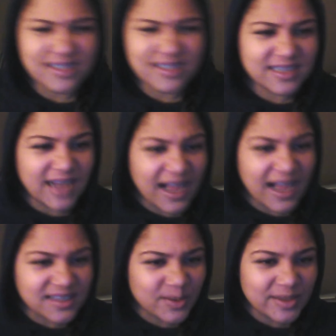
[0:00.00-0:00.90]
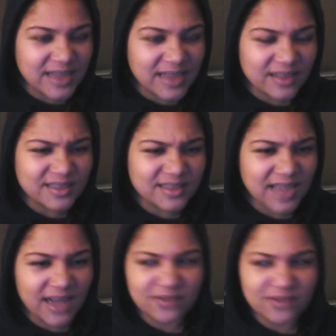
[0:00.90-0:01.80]
even see guys going down
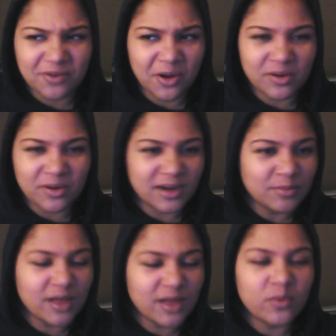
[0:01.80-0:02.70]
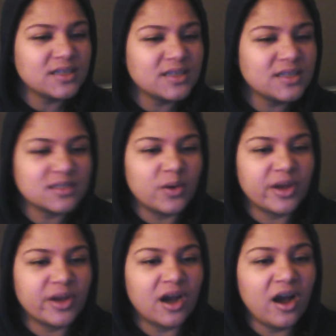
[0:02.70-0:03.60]
this kind of road, and I'm like, what is
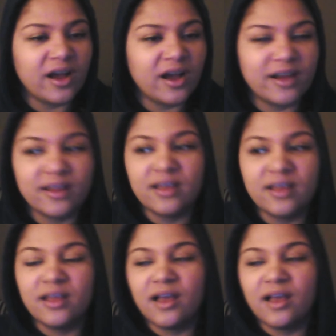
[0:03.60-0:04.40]
going on?